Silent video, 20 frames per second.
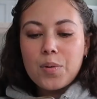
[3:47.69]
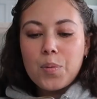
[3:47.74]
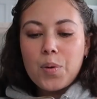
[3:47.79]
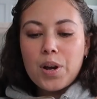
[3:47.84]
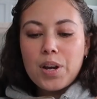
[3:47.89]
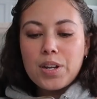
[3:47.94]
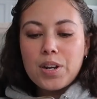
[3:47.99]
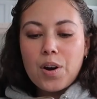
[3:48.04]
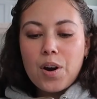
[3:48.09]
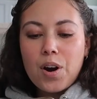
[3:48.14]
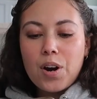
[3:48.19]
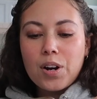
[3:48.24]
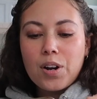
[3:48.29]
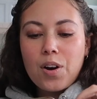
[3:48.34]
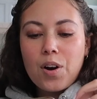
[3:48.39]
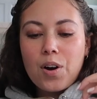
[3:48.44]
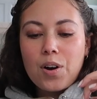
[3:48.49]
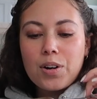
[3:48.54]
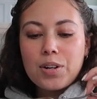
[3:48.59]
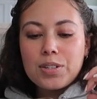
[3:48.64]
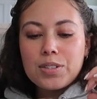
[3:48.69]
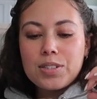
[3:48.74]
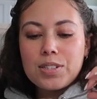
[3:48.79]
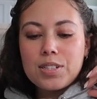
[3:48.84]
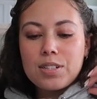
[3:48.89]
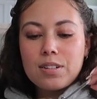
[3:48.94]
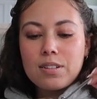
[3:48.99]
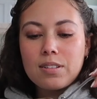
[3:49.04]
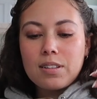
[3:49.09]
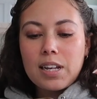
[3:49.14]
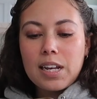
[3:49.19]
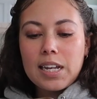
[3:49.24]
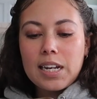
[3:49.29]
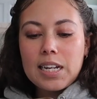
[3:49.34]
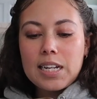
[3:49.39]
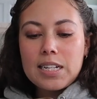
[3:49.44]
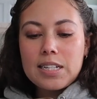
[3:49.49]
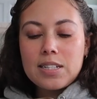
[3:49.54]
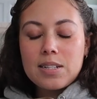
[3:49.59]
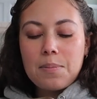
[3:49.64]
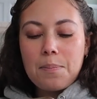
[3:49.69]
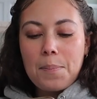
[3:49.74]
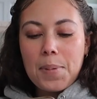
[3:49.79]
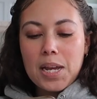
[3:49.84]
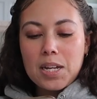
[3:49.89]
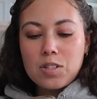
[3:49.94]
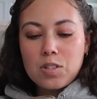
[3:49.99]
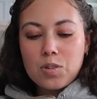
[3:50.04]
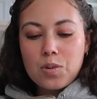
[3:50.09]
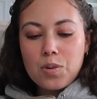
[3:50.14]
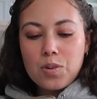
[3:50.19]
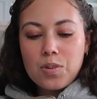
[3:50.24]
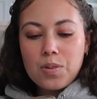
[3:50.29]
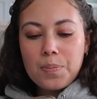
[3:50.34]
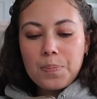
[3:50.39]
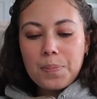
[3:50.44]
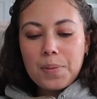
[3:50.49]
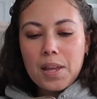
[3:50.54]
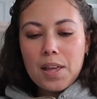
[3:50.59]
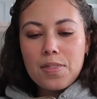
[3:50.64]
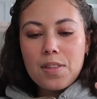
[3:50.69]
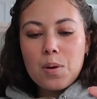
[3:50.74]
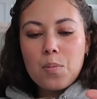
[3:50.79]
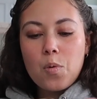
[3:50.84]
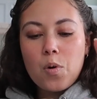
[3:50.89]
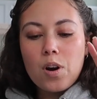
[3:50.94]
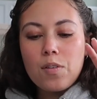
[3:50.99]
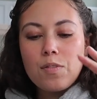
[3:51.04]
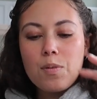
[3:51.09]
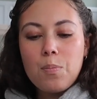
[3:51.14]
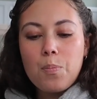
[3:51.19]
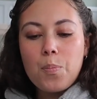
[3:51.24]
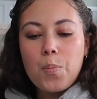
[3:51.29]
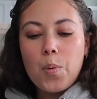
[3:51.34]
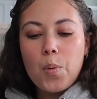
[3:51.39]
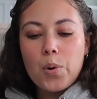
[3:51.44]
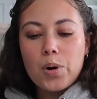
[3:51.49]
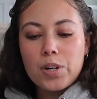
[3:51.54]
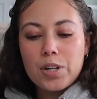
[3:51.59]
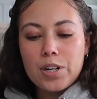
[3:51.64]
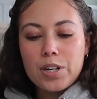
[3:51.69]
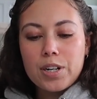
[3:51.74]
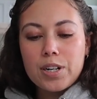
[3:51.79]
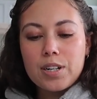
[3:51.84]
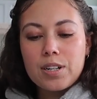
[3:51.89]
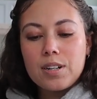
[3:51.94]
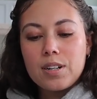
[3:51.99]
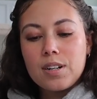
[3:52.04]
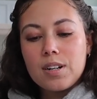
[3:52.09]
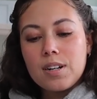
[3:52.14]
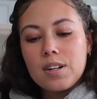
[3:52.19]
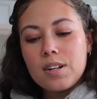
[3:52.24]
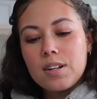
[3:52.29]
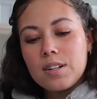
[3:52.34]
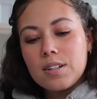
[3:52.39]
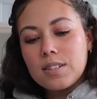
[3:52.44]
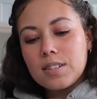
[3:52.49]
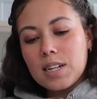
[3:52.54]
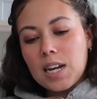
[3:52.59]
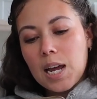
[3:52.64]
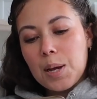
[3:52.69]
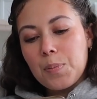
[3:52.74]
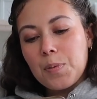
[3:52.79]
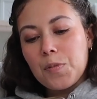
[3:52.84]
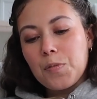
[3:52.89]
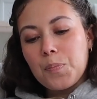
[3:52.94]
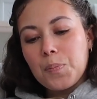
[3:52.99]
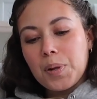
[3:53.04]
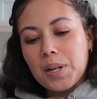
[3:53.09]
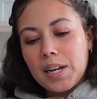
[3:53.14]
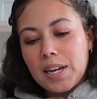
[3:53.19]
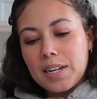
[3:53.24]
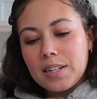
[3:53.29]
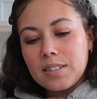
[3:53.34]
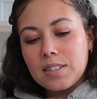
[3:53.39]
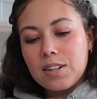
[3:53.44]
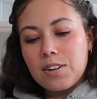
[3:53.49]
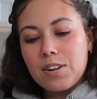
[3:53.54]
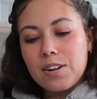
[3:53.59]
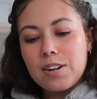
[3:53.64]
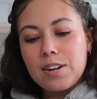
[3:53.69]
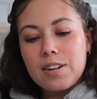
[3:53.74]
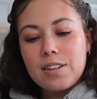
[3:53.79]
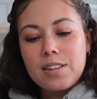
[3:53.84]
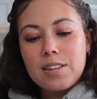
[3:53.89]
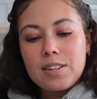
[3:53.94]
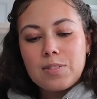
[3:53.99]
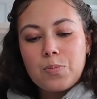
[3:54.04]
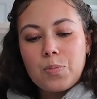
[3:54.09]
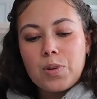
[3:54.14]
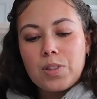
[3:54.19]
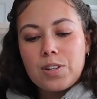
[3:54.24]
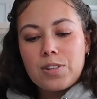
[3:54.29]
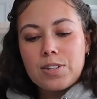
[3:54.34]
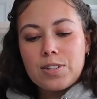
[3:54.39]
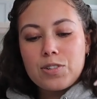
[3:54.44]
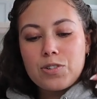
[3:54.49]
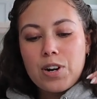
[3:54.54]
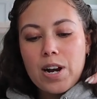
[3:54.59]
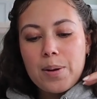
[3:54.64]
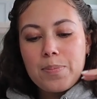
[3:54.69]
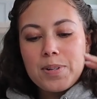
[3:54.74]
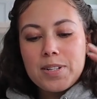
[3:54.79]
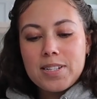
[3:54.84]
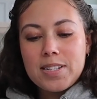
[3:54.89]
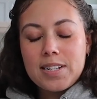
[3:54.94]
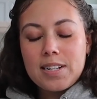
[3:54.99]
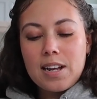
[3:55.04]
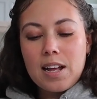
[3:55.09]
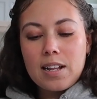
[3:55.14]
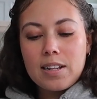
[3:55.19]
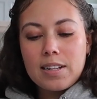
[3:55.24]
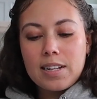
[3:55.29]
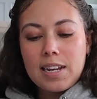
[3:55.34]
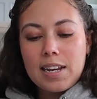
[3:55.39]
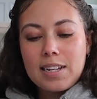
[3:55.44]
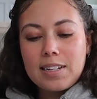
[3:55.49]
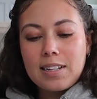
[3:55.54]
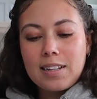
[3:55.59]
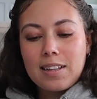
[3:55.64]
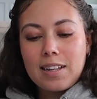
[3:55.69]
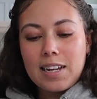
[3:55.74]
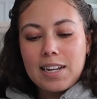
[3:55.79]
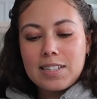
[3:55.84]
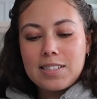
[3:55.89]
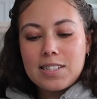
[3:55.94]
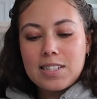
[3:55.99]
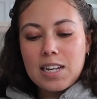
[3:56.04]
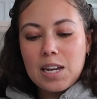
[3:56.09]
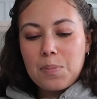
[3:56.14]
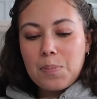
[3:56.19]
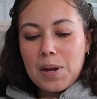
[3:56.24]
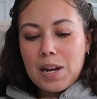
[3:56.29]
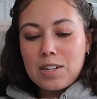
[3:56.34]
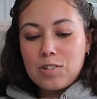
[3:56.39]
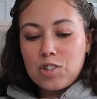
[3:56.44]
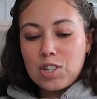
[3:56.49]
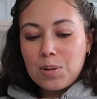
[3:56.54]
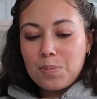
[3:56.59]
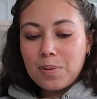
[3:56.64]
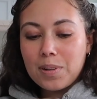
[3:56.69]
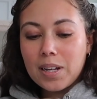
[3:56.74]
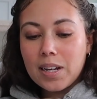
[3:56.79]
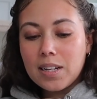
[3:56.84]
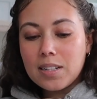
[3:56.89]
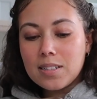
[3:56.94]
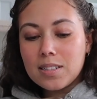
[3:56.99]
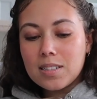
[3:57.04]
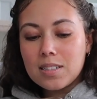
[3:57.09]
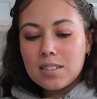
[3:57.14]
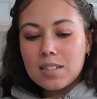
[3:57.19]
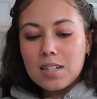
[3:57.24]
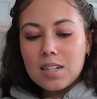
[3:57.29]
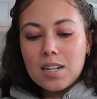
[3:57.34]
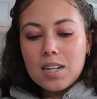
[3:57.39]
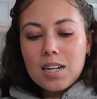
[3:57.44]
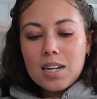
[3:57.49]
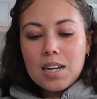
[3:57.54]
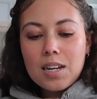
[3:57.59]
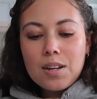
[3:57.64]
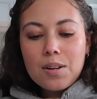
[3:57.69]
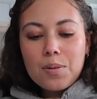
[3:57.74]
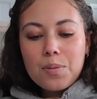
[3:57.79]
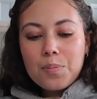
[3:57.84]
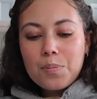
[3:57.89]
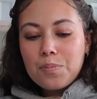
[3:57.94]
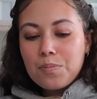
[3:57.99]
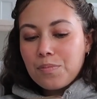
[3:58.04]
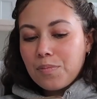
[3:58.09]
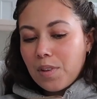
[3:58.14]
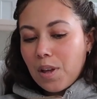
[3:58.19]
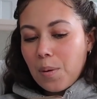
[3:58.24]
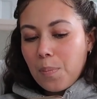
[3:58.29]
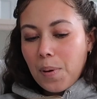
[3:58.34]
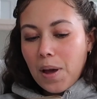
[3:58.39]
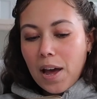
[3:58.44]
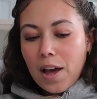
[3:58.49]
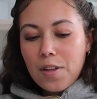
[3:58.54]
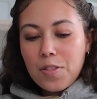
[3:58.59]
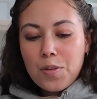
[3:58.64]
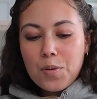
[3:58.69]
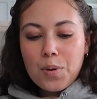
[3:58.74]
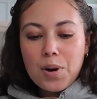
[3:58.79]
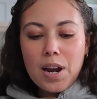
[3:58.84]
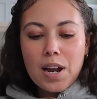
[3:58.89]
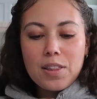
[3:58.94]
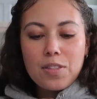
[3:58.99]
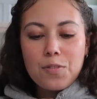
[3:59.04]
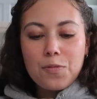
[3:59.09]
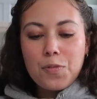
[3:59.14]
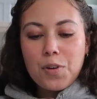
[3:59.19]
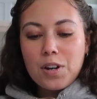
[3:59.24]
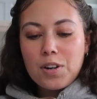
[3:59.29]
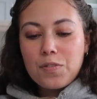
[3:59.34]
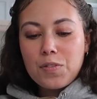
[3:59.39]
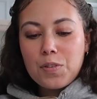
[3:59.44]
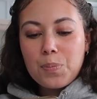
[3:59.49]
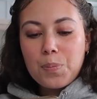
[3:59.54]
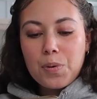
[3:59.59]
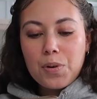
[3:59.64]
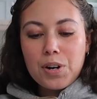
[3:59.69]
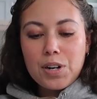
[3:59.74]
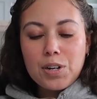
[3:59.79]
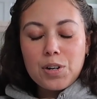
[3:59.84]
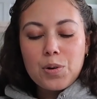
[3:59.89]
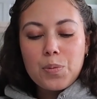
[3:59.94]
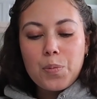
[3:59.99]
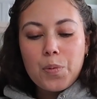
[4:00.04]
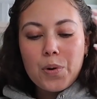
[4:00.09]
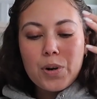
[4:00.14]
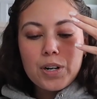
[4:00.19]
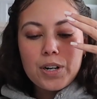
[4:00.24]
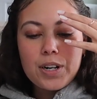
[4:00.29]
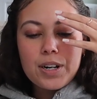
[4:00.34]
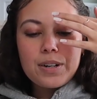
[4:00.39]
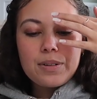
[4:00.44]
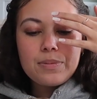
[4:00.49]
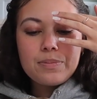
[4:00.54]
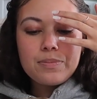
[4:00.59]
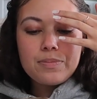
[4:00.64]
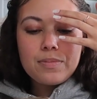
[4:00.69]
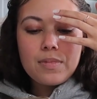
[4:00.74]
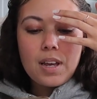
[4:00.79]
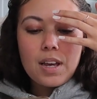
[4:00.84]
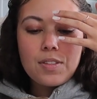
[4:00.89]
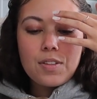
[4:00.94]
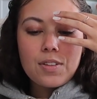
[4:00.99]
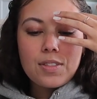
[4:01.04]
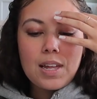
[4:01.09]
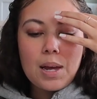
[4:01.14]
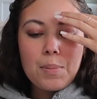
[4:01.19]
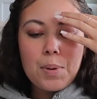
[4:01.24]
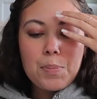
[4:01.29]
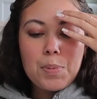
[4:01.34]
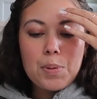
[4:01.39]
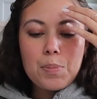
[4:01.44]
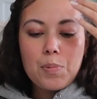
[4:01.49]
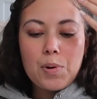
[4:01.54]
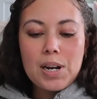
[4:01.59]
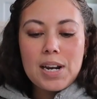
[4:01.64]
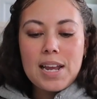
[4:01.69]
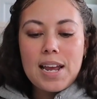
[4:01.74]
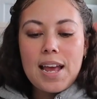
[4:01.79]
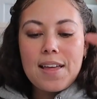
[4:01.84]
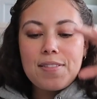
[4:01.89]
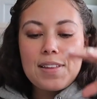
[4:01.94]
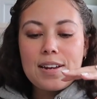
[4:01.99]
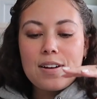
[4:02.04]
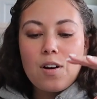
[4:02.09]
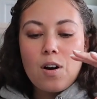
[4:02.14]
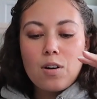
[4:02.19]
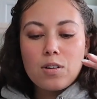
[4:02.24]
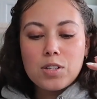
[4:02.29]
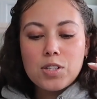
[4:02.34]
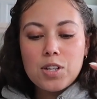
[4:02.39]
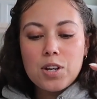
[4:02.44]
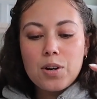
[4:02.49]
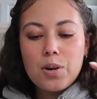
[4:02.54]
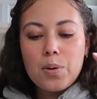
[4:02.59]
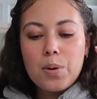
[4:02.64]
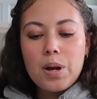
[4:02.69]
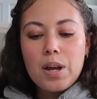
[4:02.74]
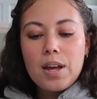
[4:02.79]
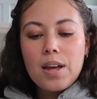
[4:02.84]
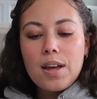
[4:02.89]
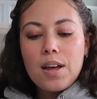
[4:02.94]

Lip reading: one are called Lady's Mantle, and they're more of a border type of plant. What they're described as an elegant landscape edging plant. A path or at the front of a perennial border. I thought that might be pretty. And then also,